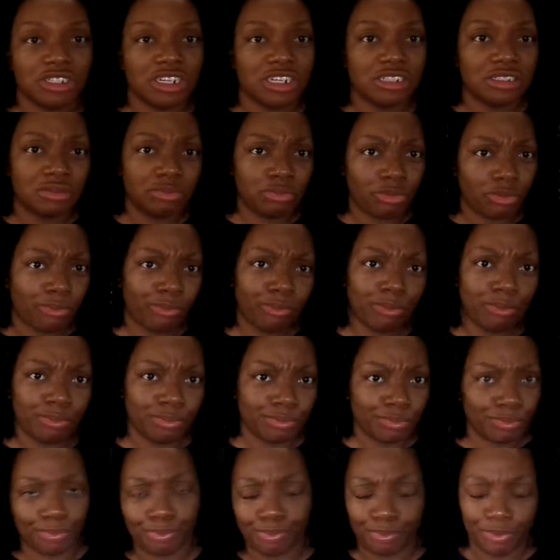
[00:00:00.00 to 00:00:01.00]
Just
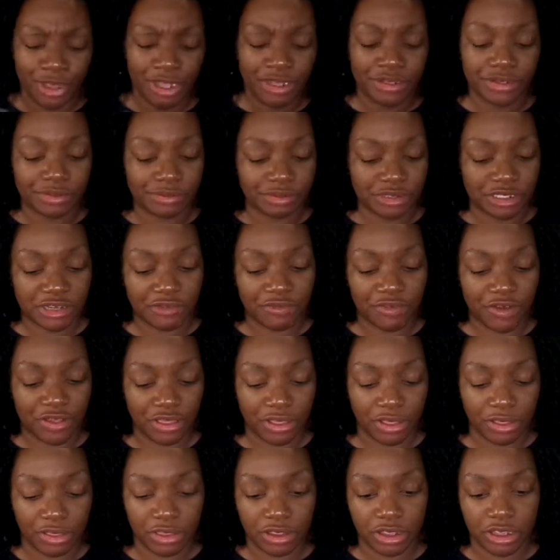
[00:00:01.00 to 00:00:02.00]
picked up stuff I
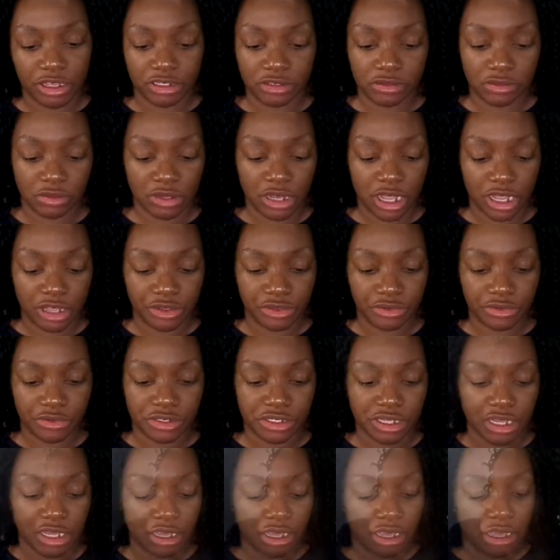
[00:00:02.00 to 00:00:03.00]
thought the kids would like
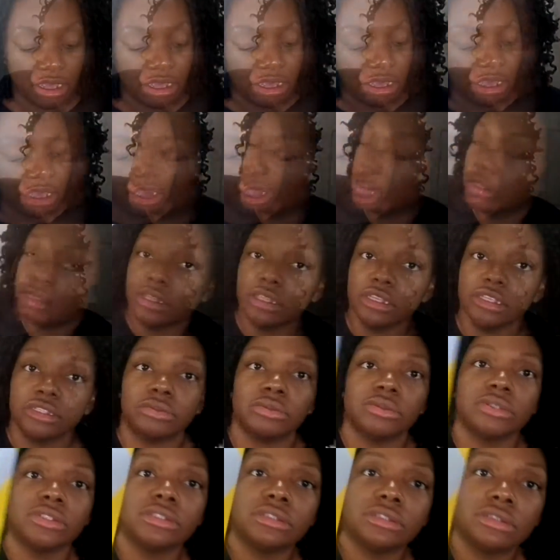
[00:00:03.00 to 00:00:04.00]
using. This
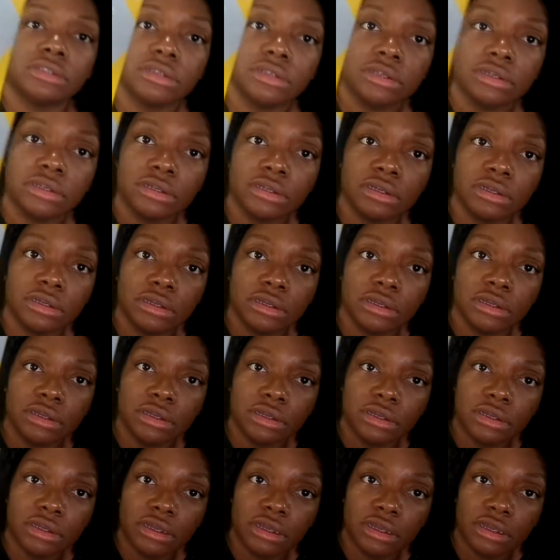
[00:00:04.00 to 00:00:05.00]
was
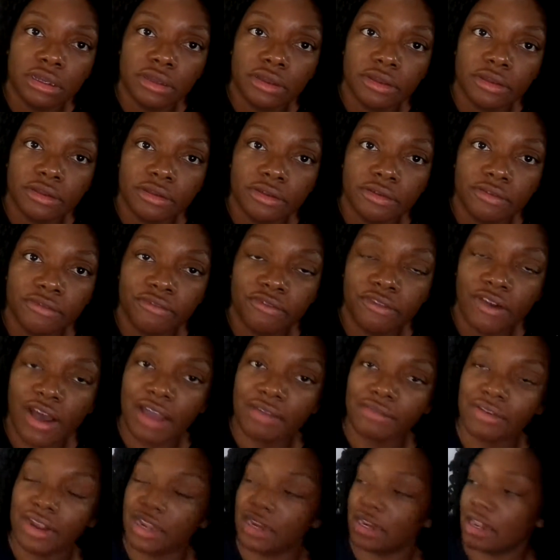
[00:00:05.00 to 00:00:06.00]

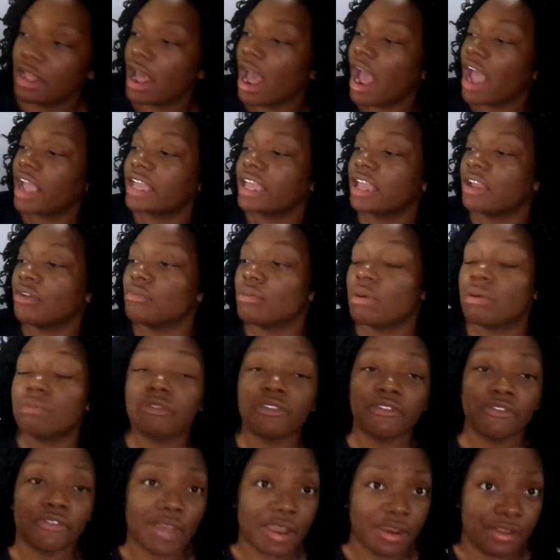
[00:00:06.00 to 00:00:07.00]
$5.99. I can't remember
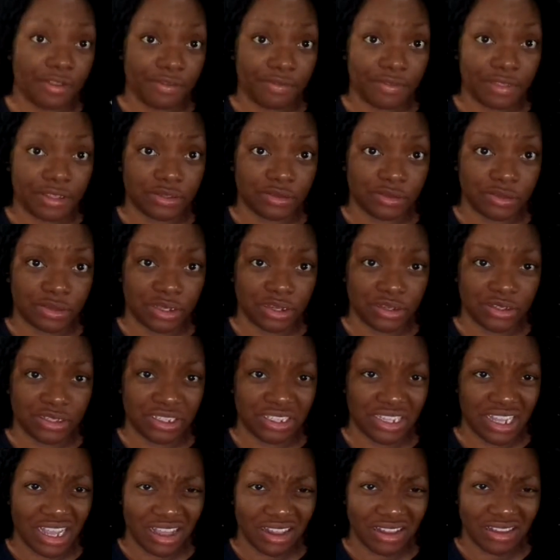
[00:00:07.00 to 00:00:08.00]
if any of this was on
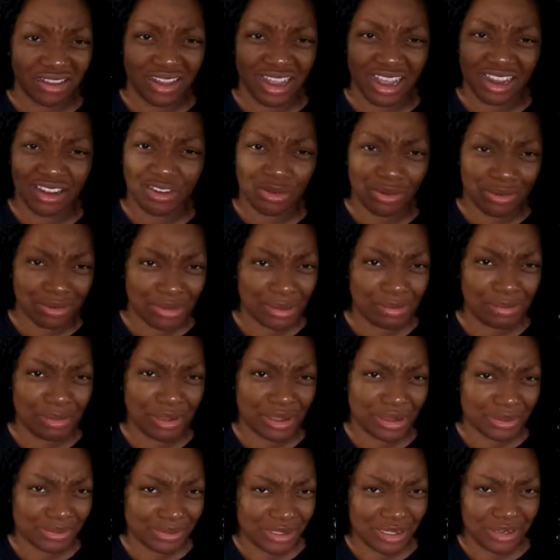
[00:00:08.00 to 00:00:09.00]
sale. I normally pick
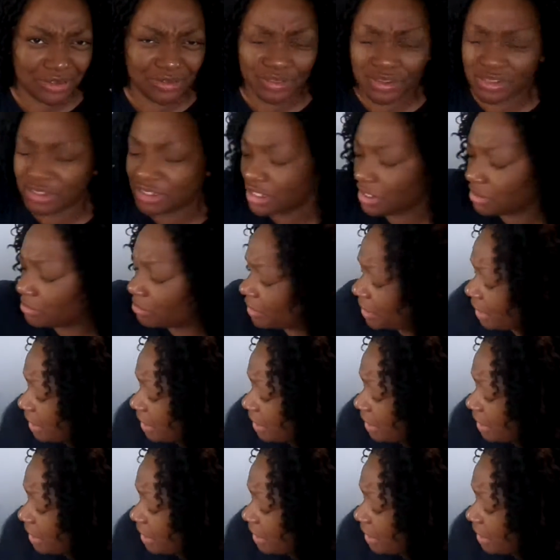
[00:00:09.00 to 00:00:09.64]
up stuff on sale, but